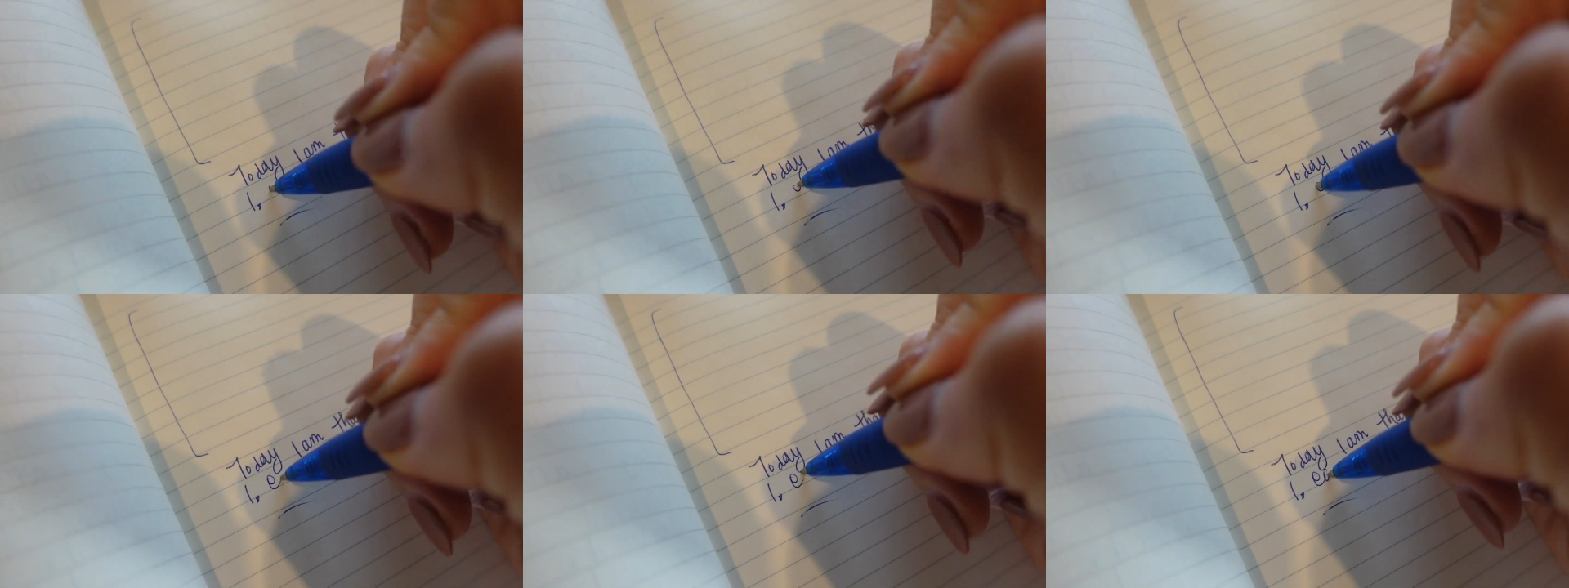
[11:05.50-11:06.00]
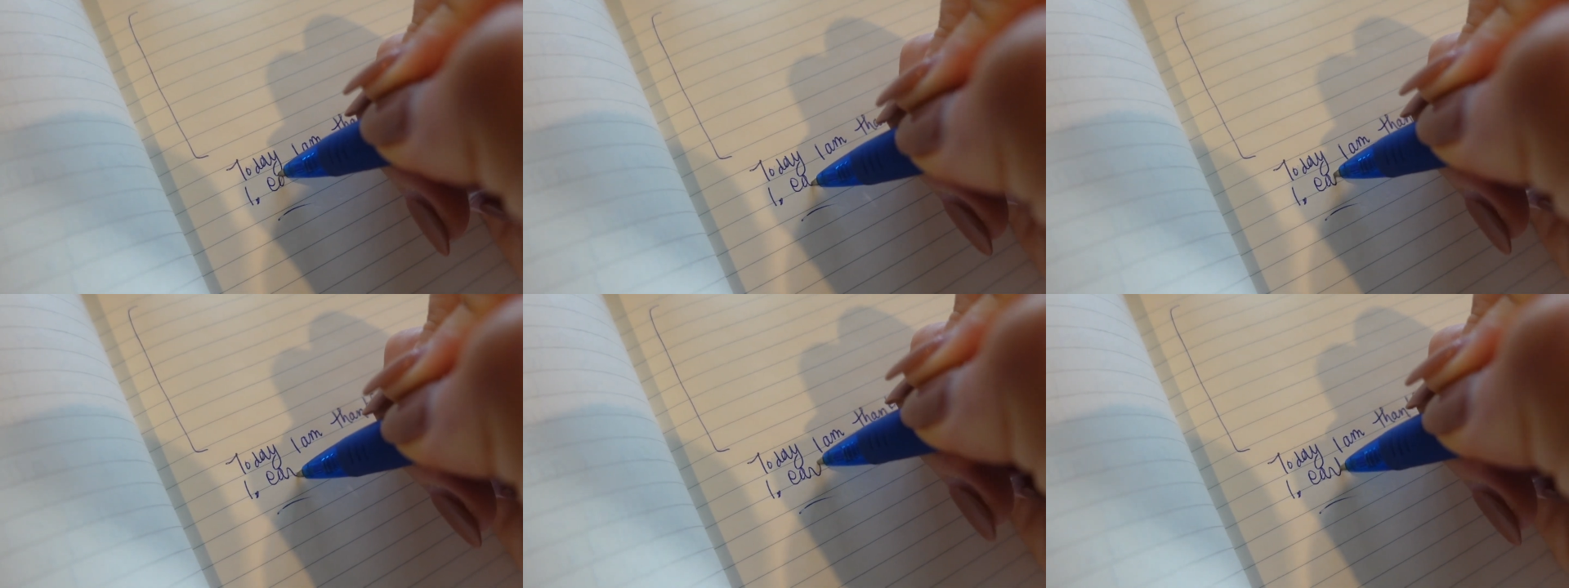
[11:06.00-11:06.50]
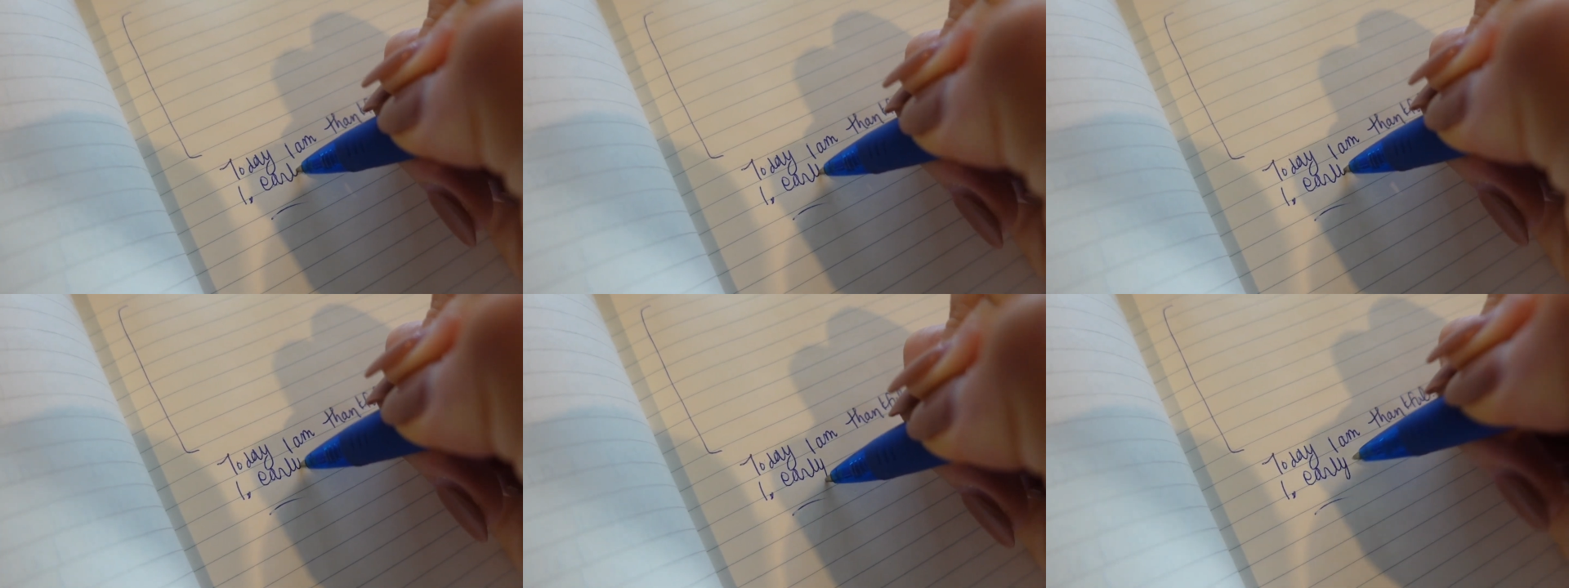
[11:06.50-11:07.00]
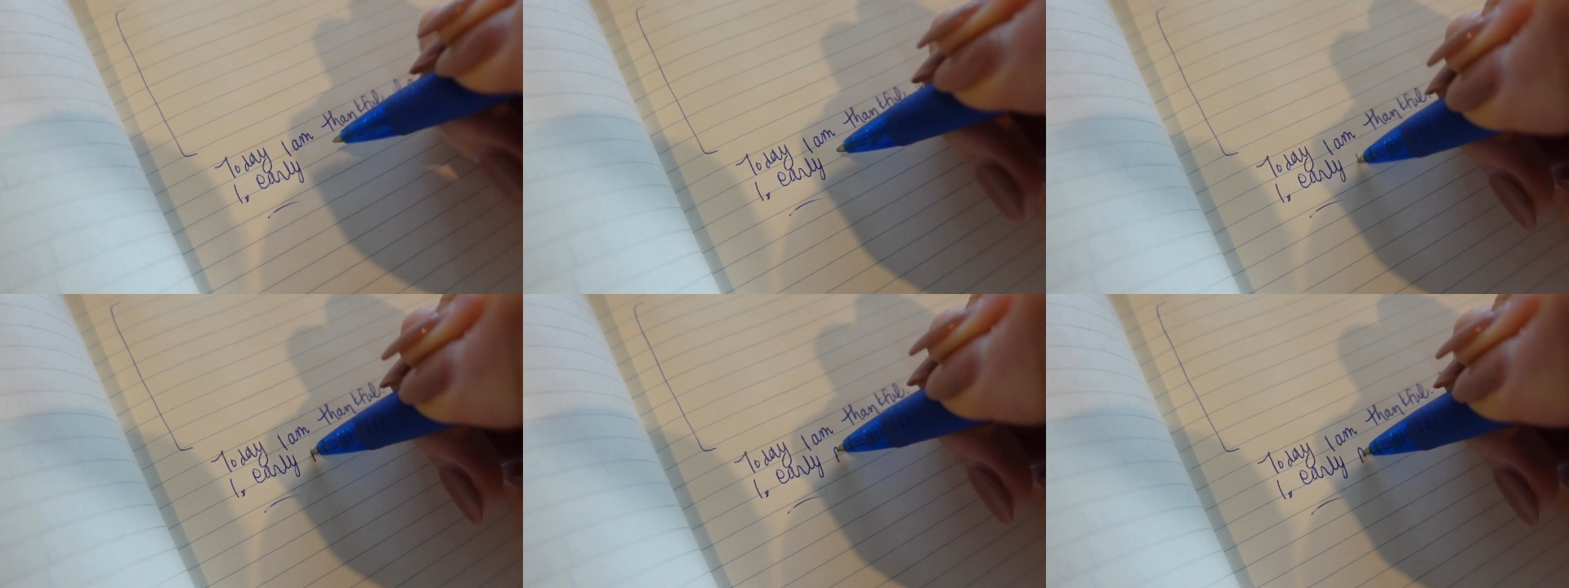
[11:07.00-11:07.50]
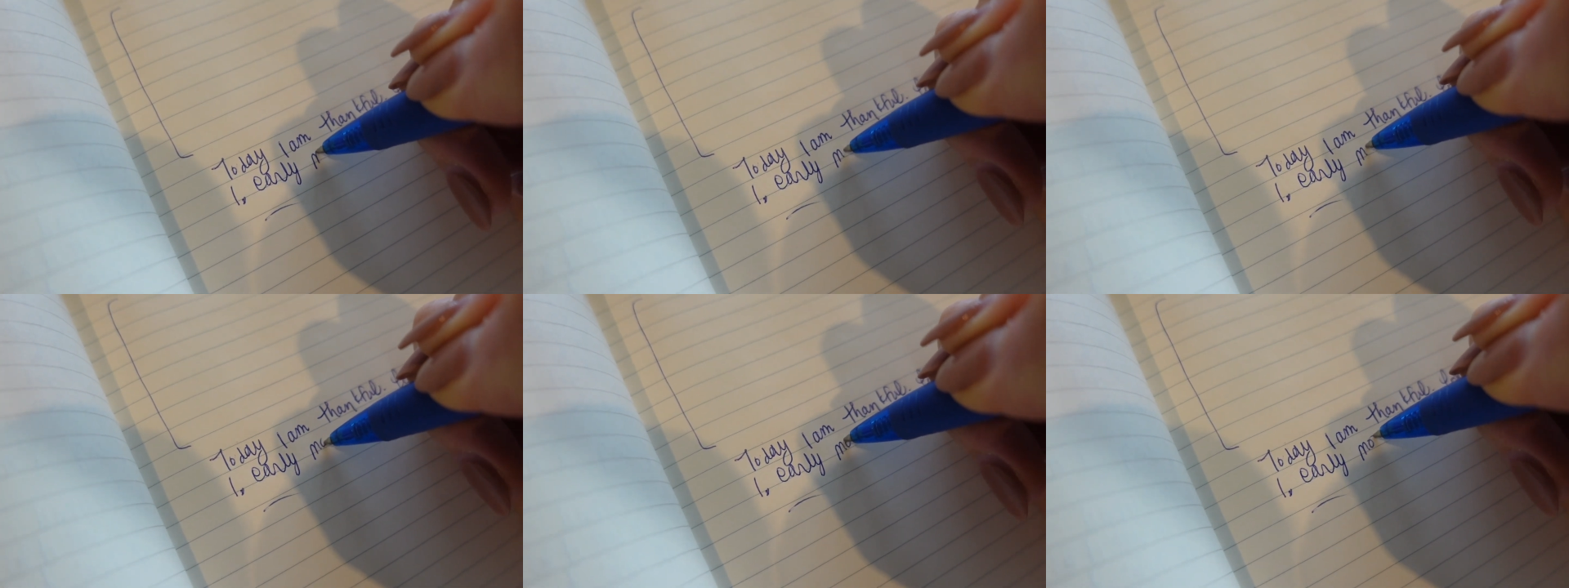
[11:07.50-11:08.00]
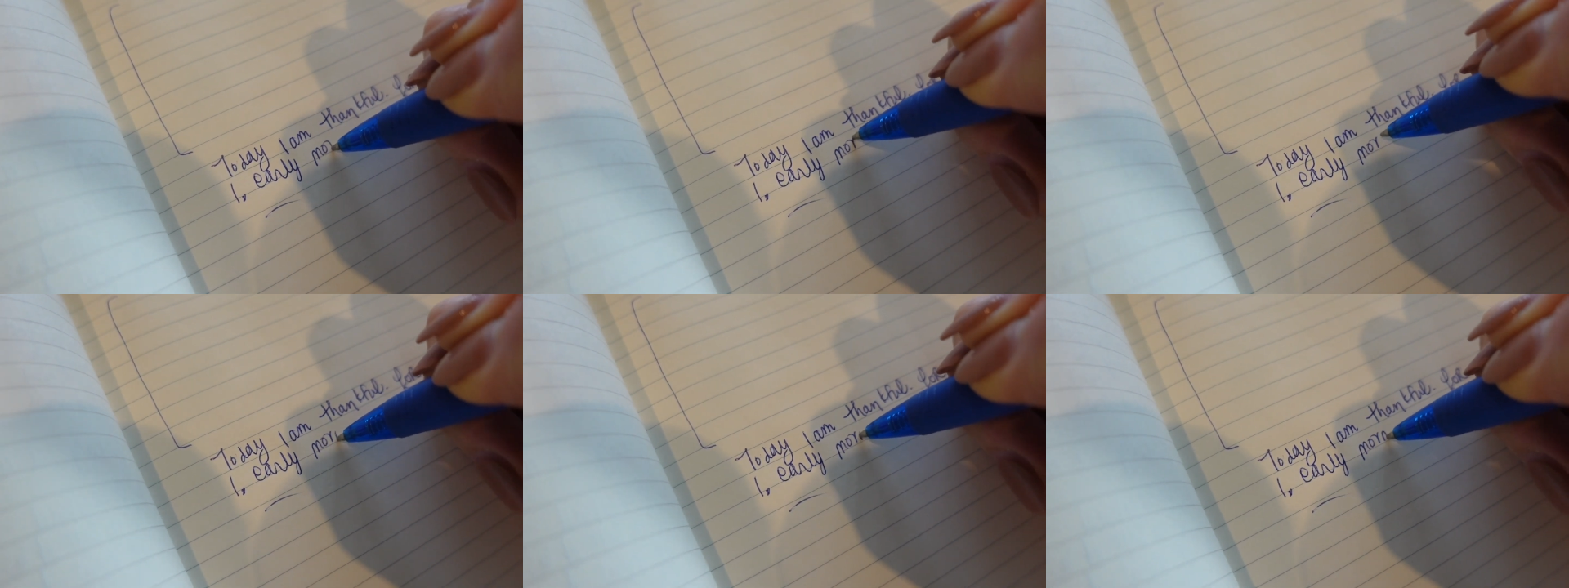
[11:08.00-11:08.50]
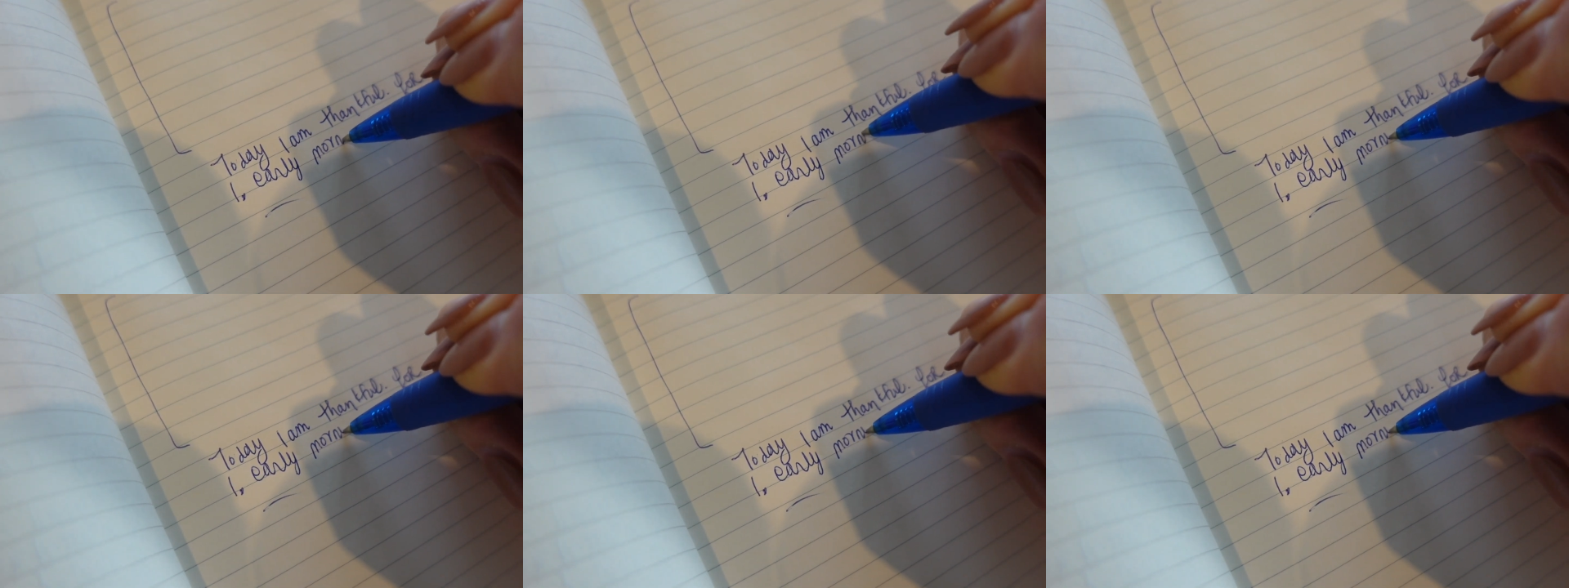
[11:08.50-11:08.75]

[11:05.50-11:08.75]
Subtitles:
No face is visible, so there are no lips to read.